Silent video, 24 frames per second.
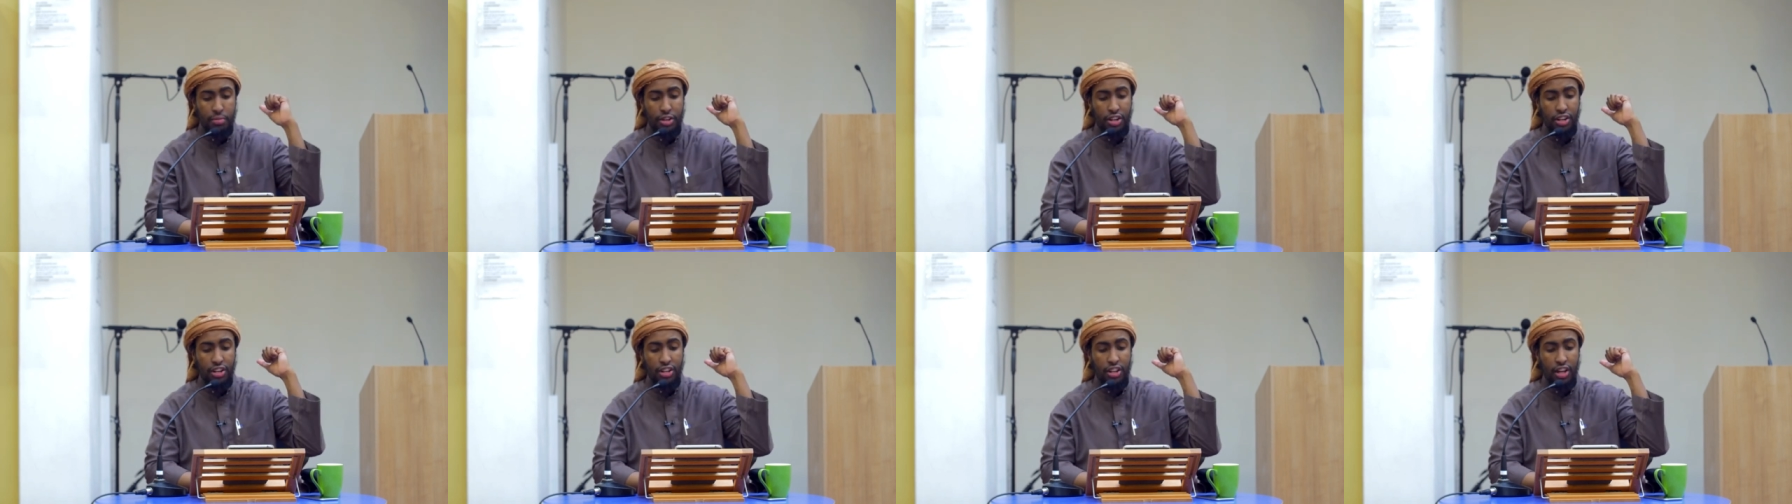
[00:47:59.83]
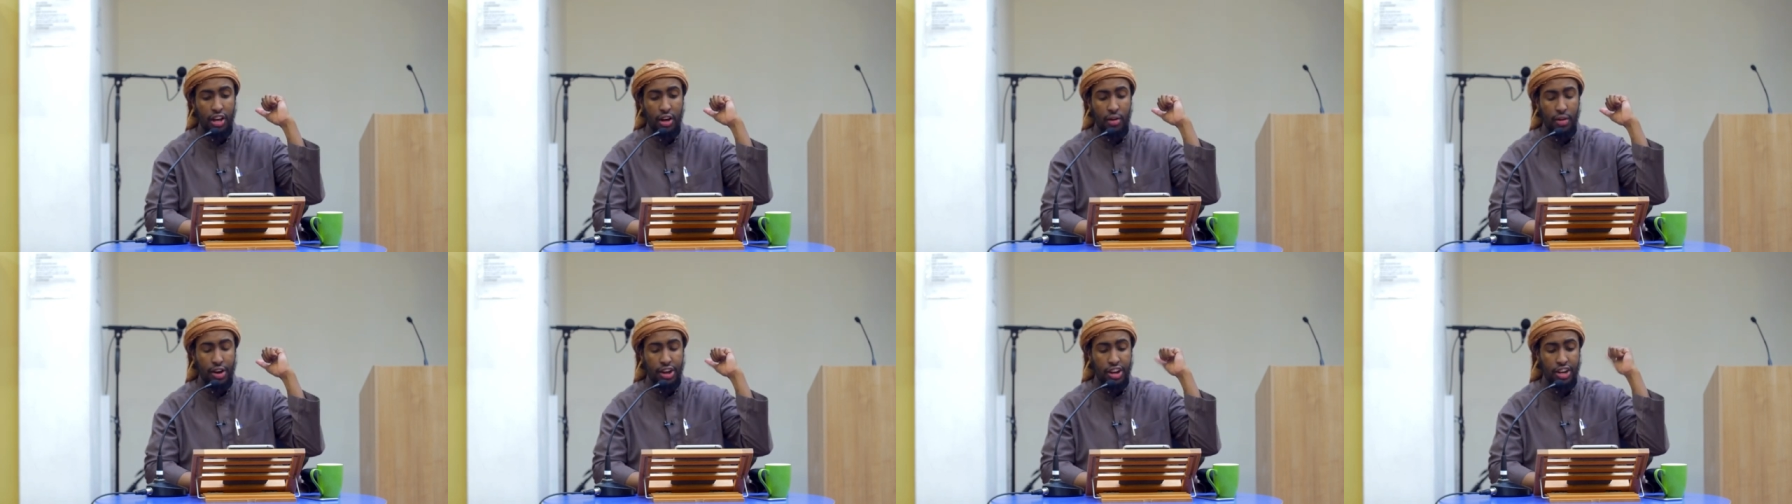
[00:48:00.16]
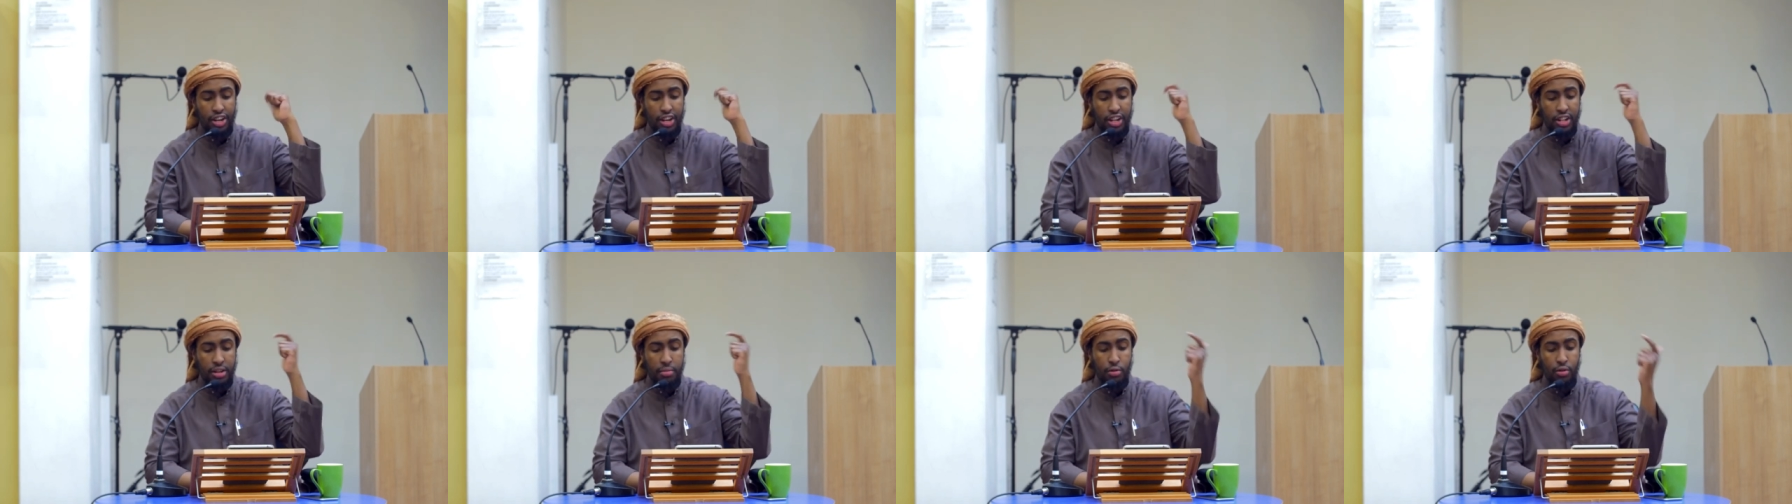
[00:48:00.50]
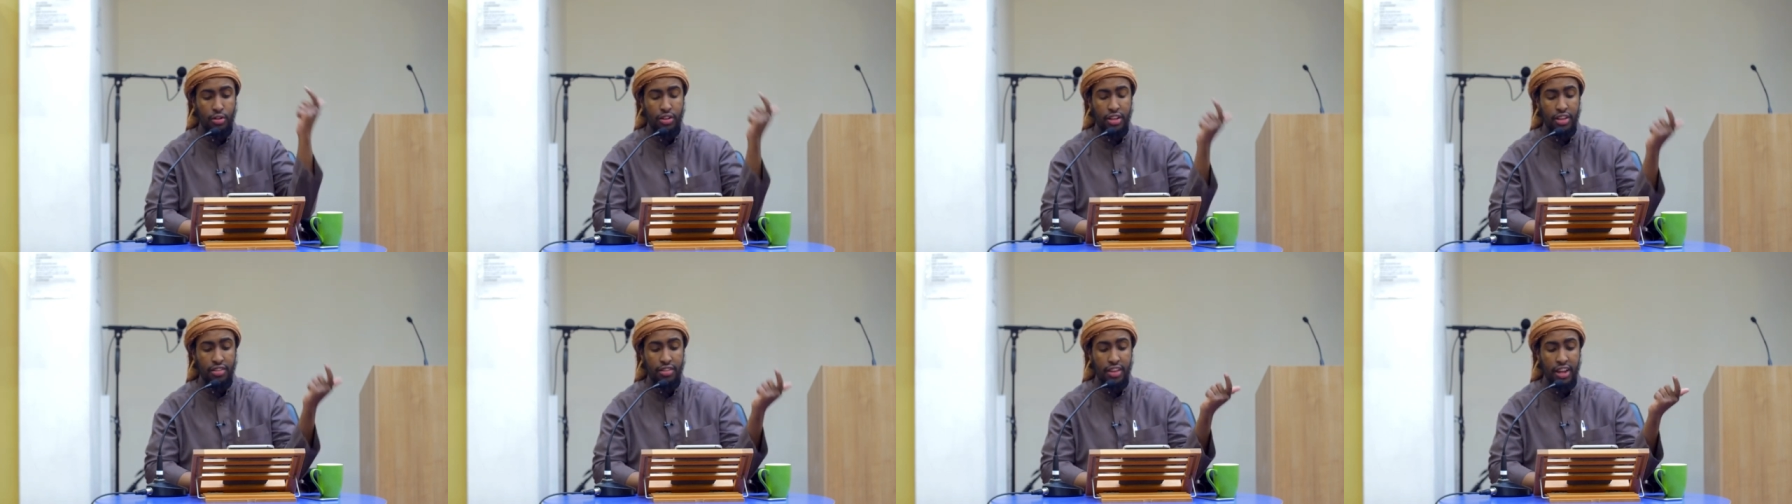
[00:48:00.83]
mentioned, the Khawarij and the
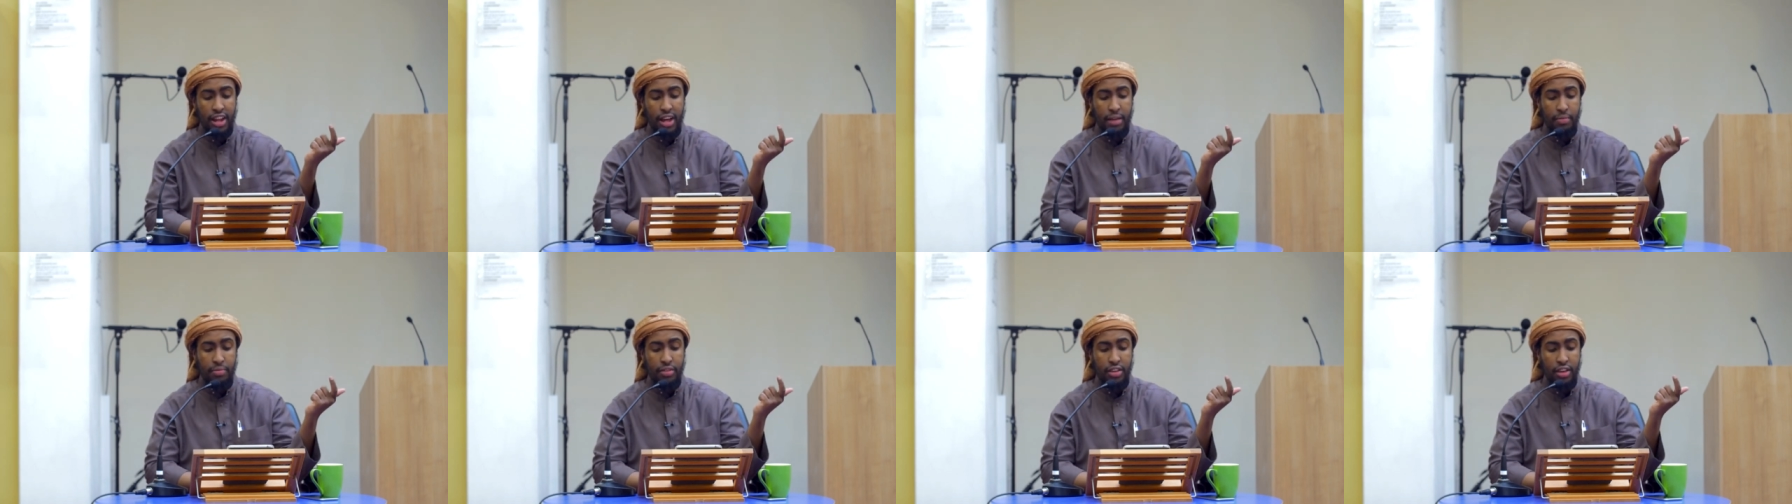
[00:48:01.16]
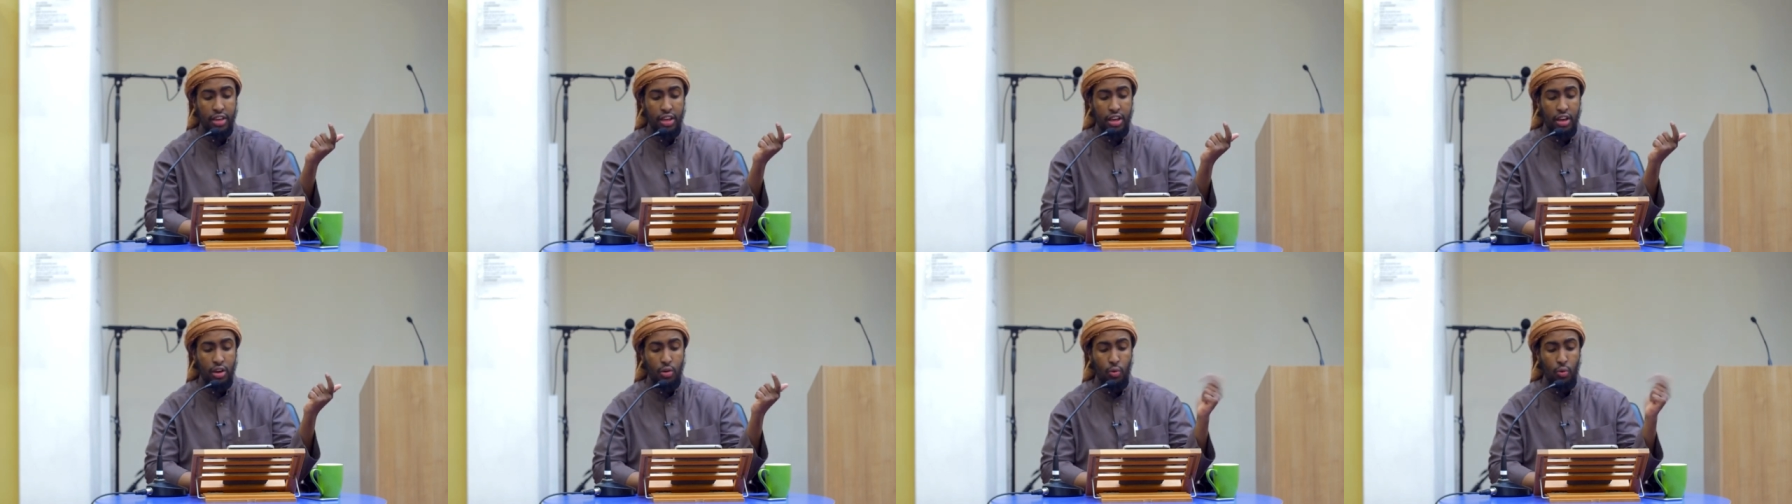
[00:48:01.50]
Mu'tazila.